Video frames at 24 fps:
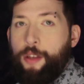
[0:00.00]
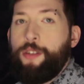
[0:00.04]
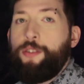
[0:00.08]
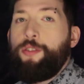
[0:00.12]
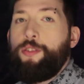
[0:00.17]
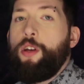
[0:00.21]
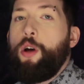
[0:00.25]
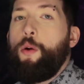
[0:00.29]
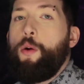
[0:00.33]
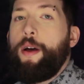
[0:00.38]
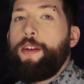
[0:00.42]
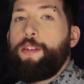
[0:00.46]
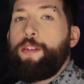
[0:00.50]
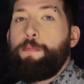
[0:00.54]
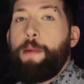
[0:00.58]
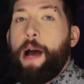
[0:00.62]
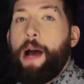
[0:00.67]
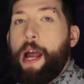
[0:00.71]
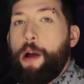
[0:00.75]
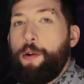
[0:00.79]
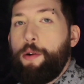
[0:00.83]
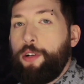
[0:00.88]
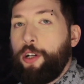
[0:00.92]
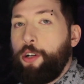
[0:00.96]
So as
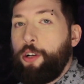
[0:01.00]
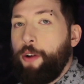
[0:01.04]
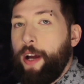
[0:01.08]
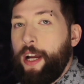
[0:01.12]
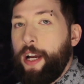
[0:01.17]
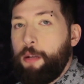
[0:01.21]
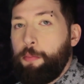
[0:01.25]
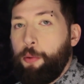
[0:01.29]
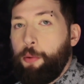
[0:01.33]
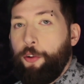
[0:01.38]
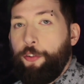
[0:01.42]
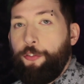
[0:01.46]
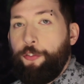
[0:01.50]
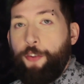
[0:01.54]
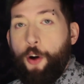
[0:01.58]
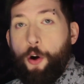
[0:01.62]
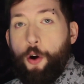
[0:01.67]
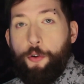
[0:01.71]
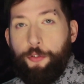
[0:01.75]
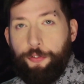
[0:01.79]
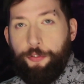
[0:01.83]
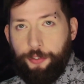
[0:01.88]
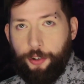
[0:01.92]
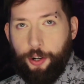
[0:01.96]
biodegradable
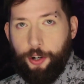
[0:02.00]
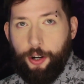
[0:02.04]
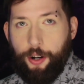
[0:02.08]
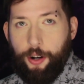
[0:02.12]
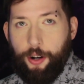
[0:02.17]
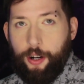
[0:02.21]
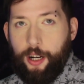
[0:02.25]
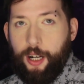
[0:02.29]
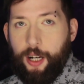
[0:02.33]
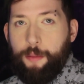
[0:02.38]
faux fur